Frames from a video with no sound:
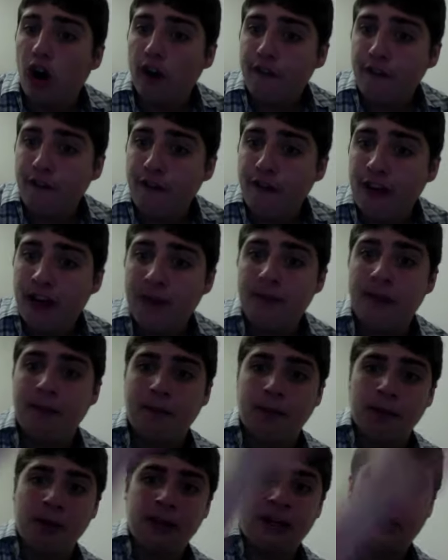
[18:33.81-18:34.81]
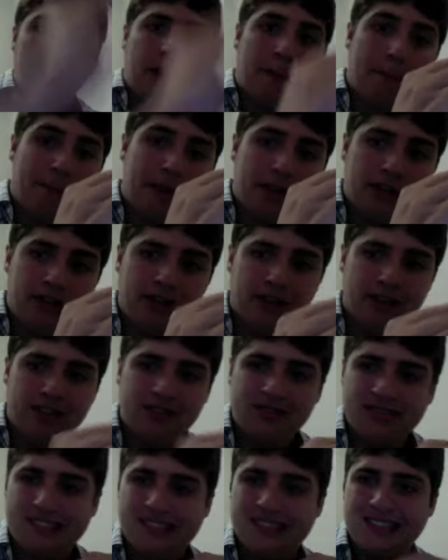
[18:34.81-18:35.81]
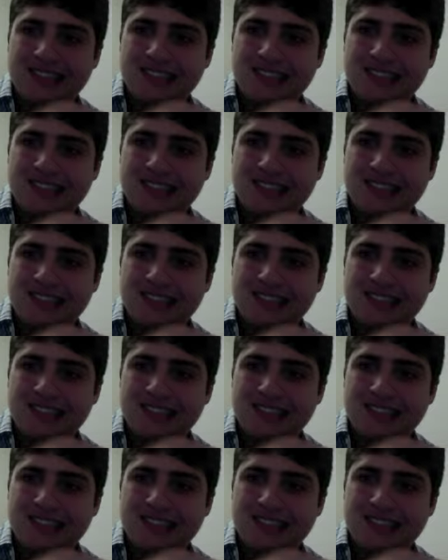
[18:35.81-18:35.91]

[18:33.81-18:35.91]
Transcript: off of him and putting it on Big Show.